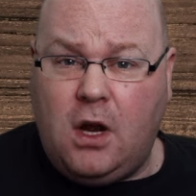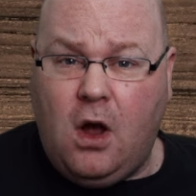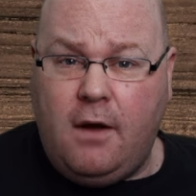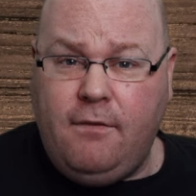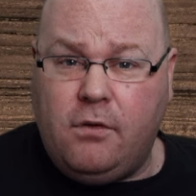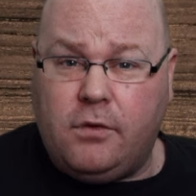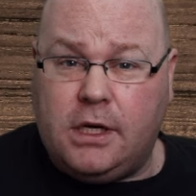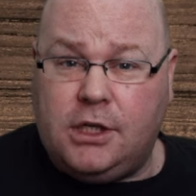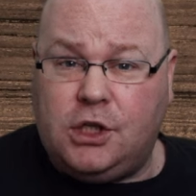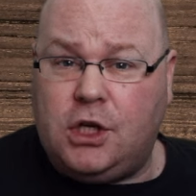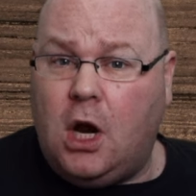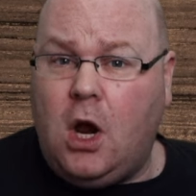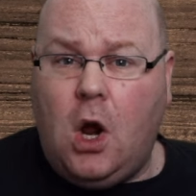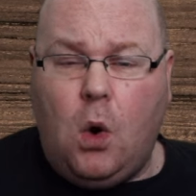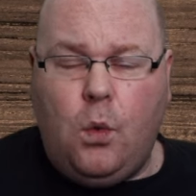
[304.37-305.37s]
coverage.
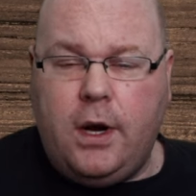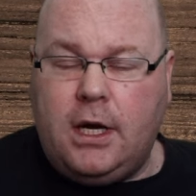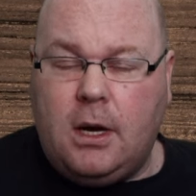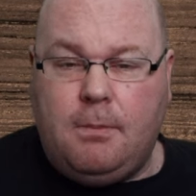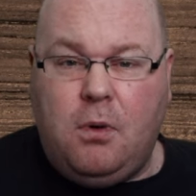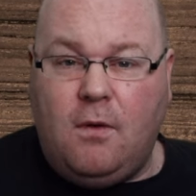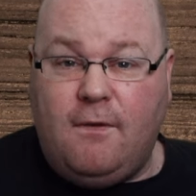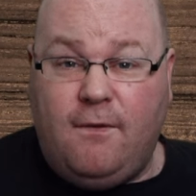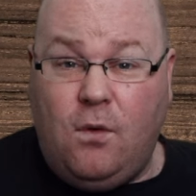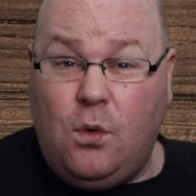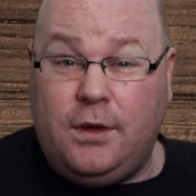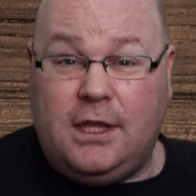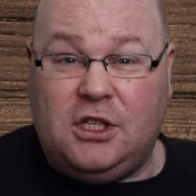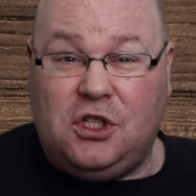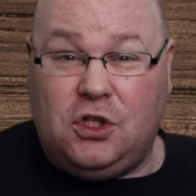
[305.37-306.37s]
We're going to put
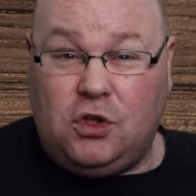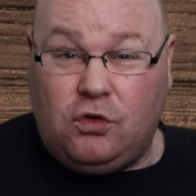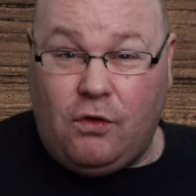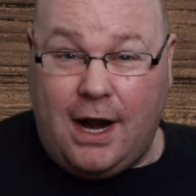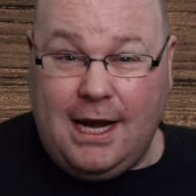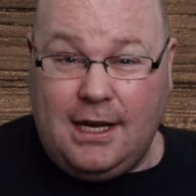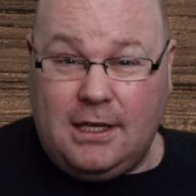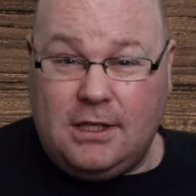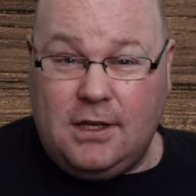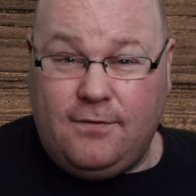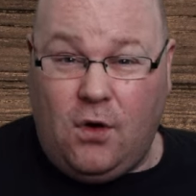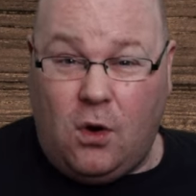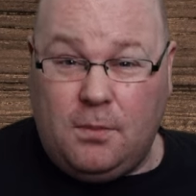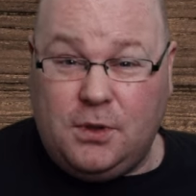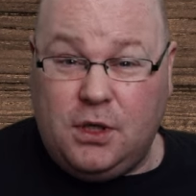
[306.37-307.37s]
forward the strengths of
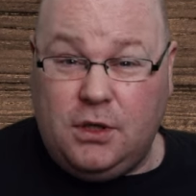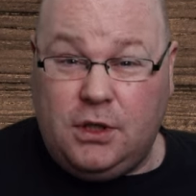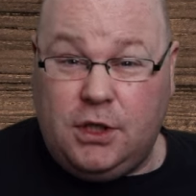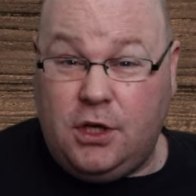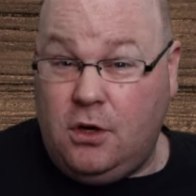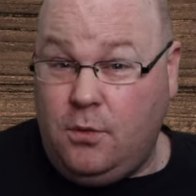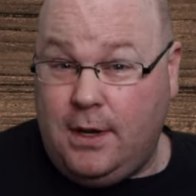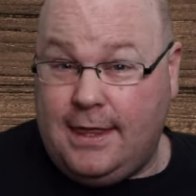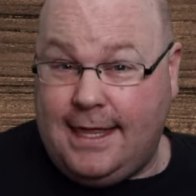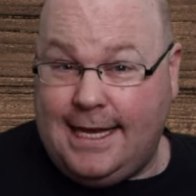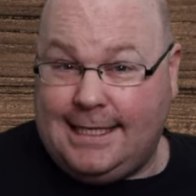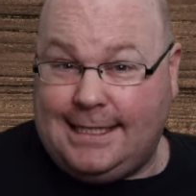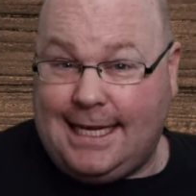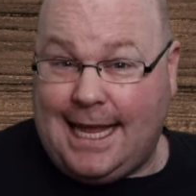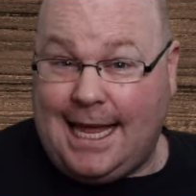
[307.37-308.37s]
option 2, in
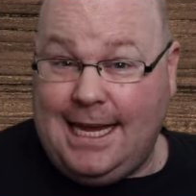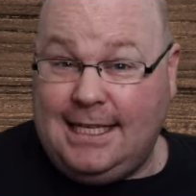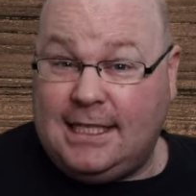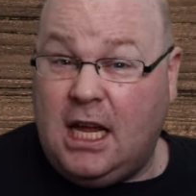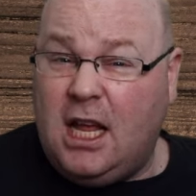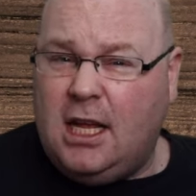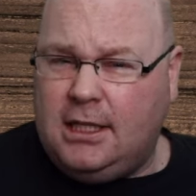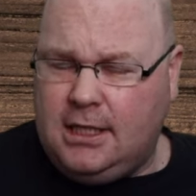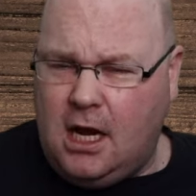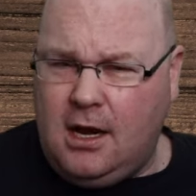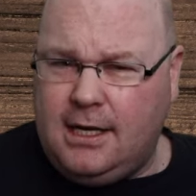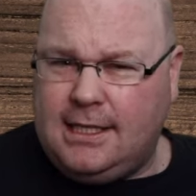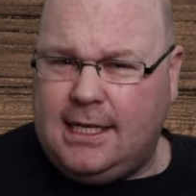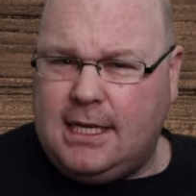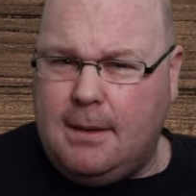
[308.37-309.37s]
this case,
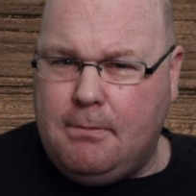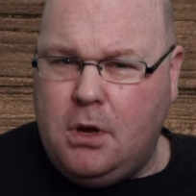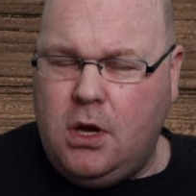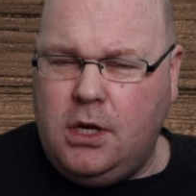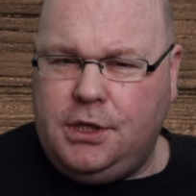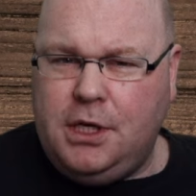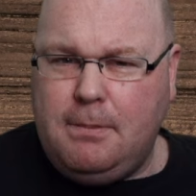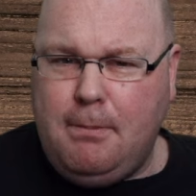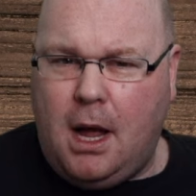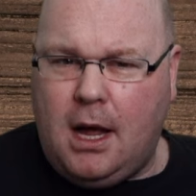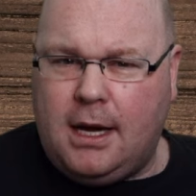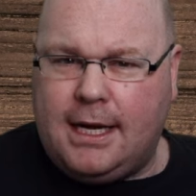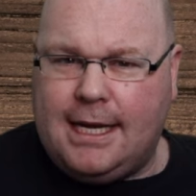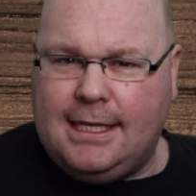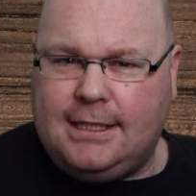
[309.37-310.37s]
targeting emerging
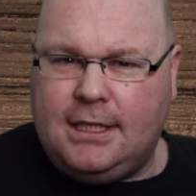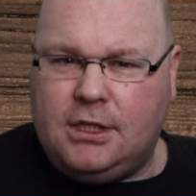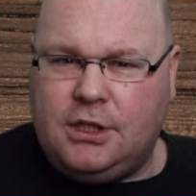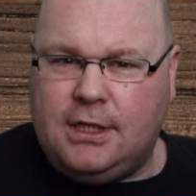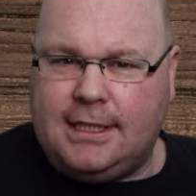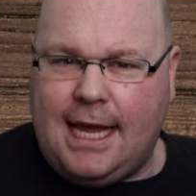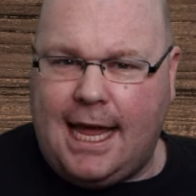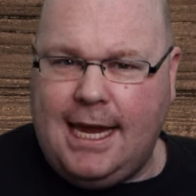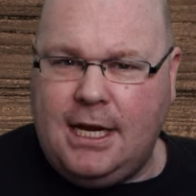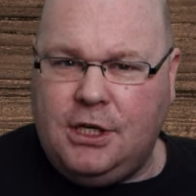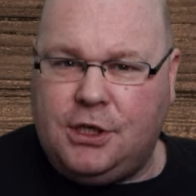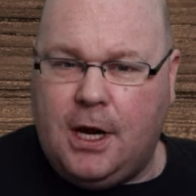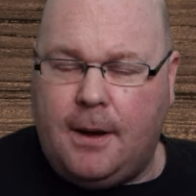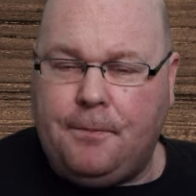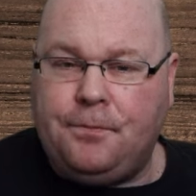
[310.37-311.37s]
markets such as
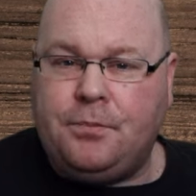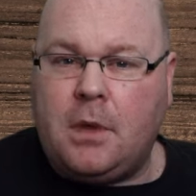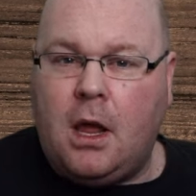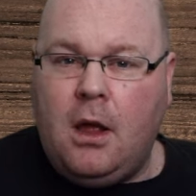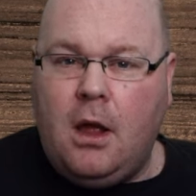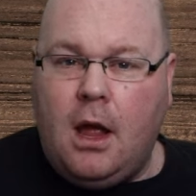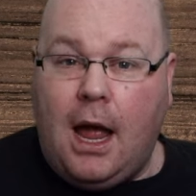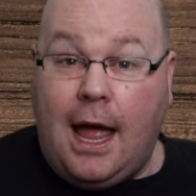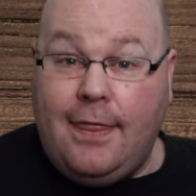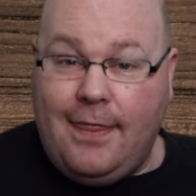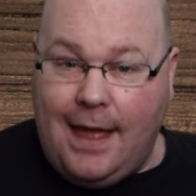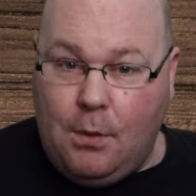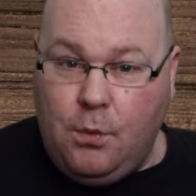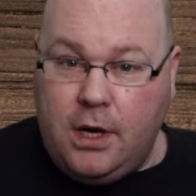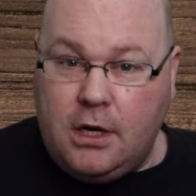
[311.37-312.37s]
Asia. And
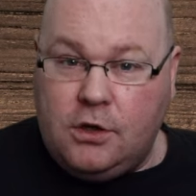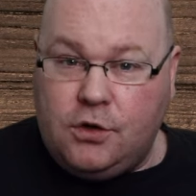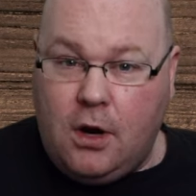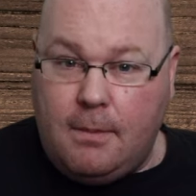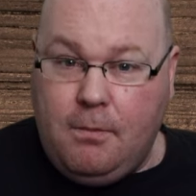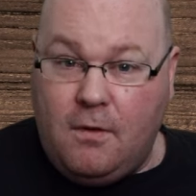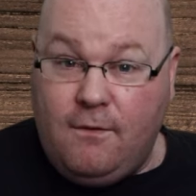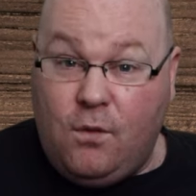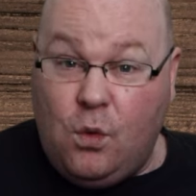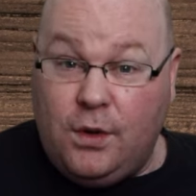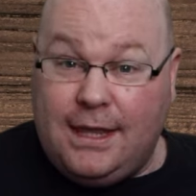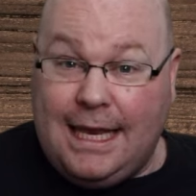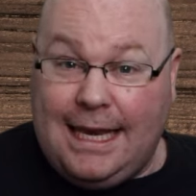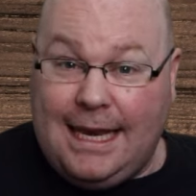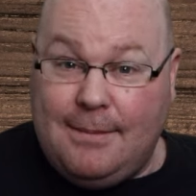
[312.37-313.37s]
then we're going to try and put forward
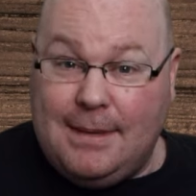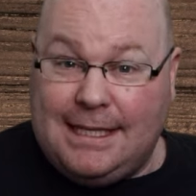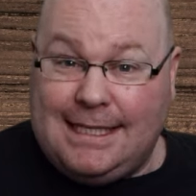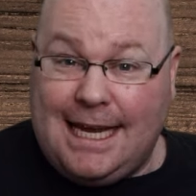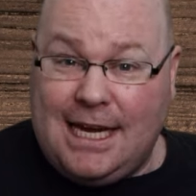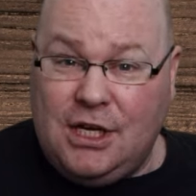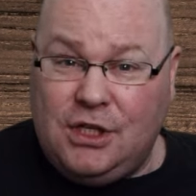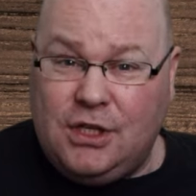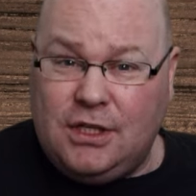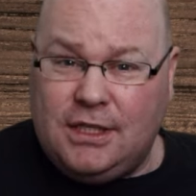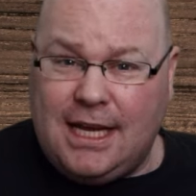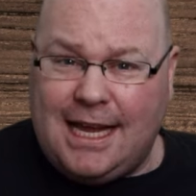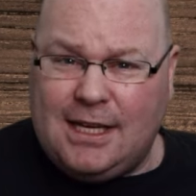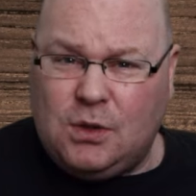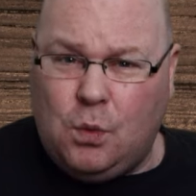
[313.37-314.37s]
the limitations
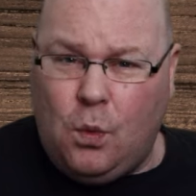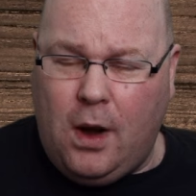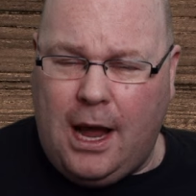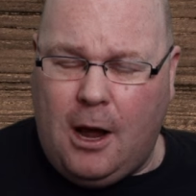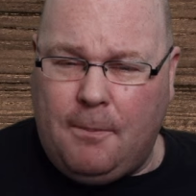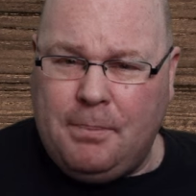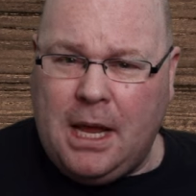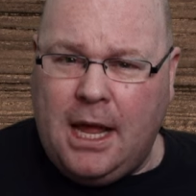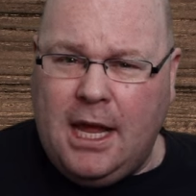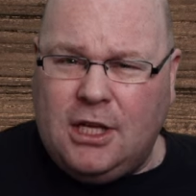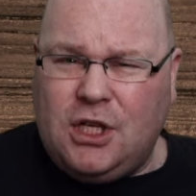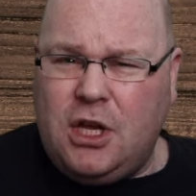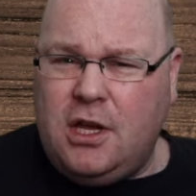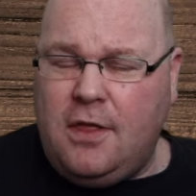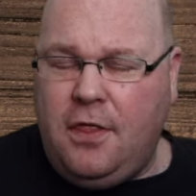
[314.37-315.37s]
as well.
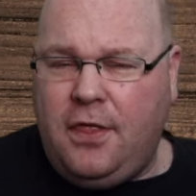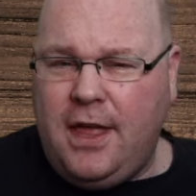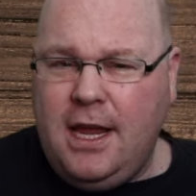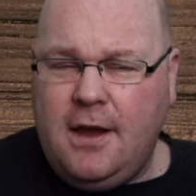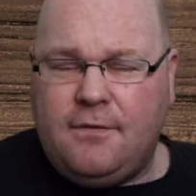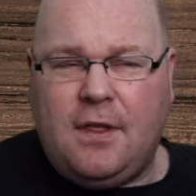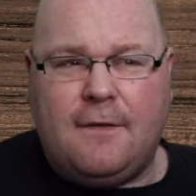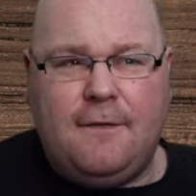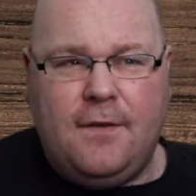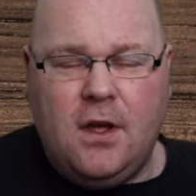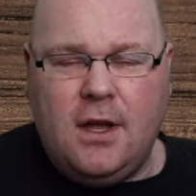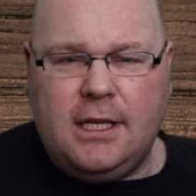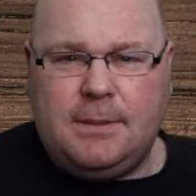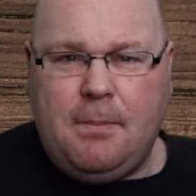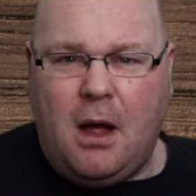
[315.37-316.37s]
So you can think of the
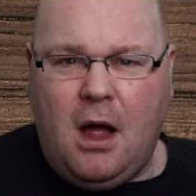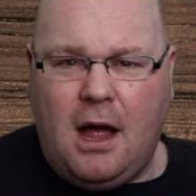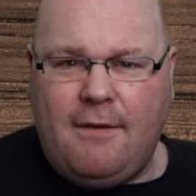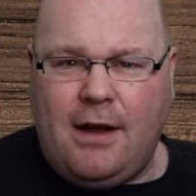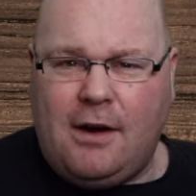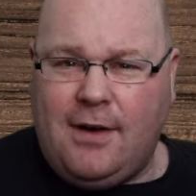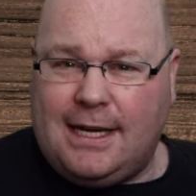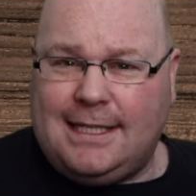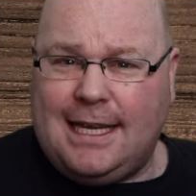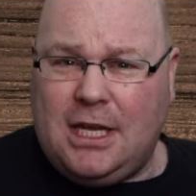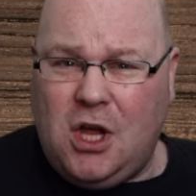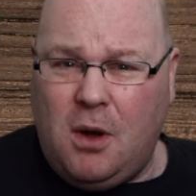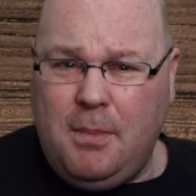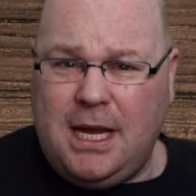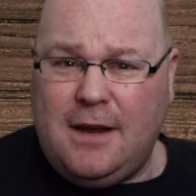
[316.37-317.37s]
first part of our essay
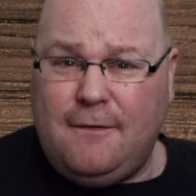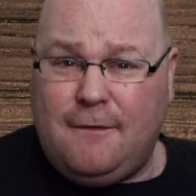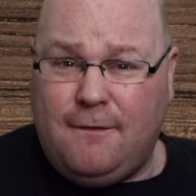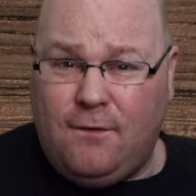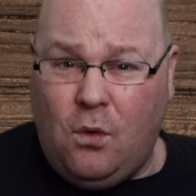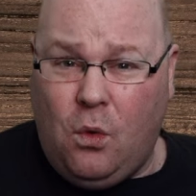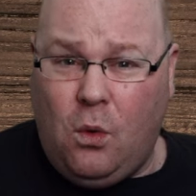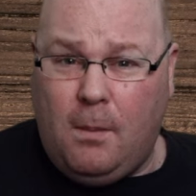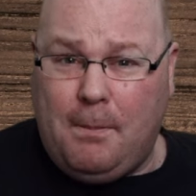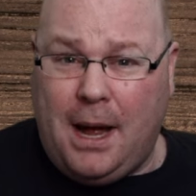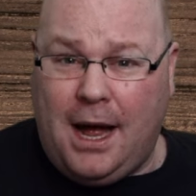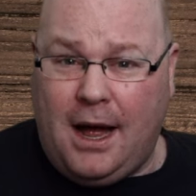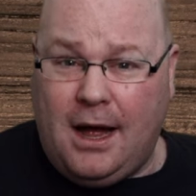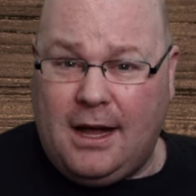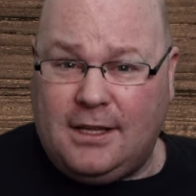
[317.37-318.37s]
coming in 4
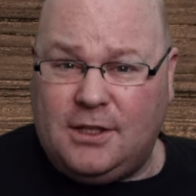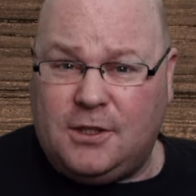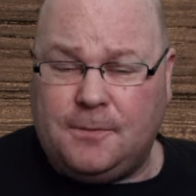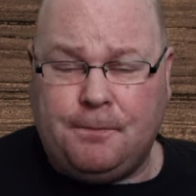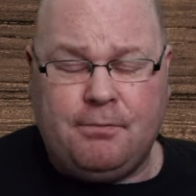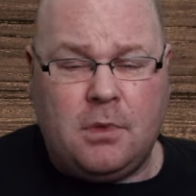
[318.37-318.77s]
parts.